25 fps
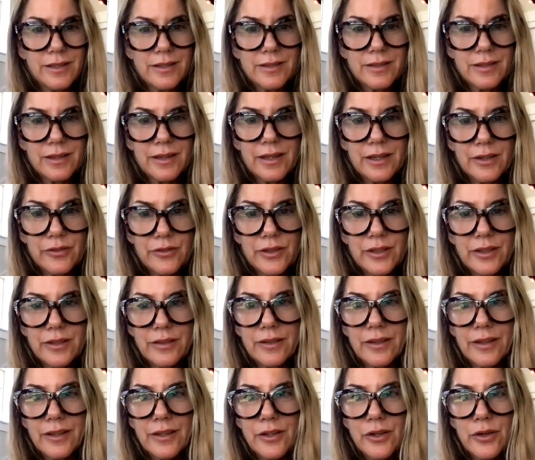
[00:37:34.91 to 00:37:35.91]
It's a
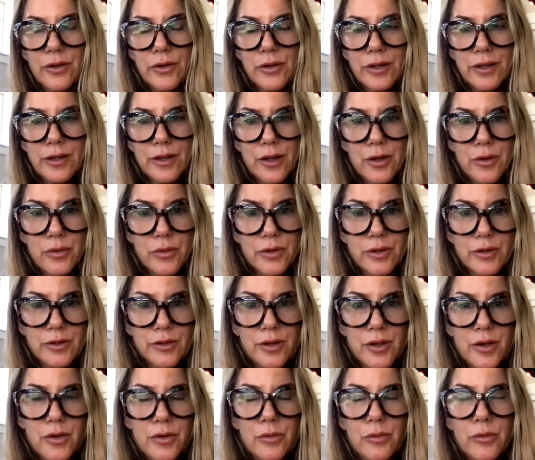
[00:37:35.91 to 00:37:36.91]
given, like you already know what you're
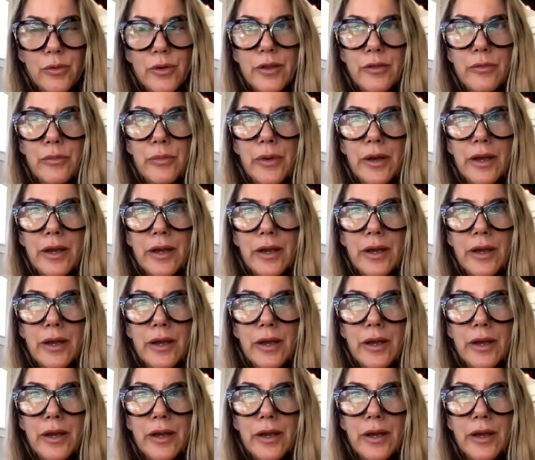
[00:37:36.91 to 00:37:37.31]
going with.